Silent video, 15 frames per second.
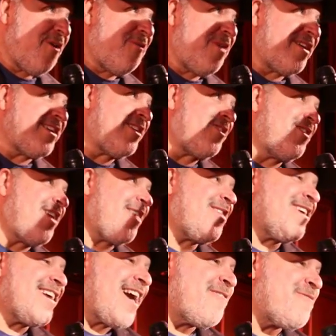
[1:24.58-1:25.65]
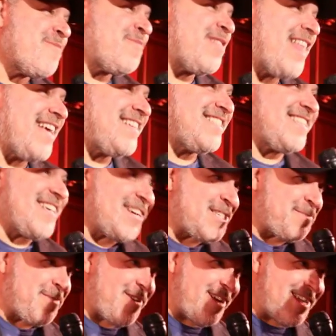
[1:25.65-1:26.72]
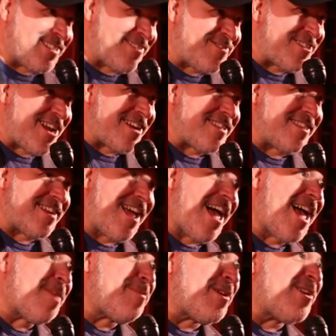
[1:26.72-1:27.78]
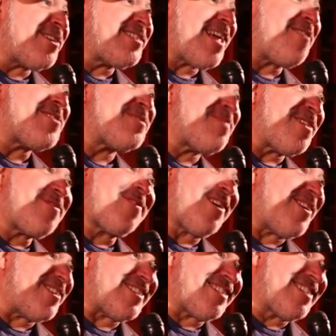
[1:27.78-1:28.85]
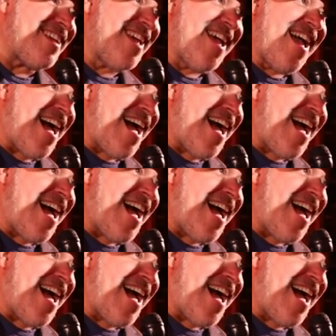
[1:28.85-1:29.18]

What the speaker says: Well, nothing can replace the experience of Jekyll and Hyde because that was my first.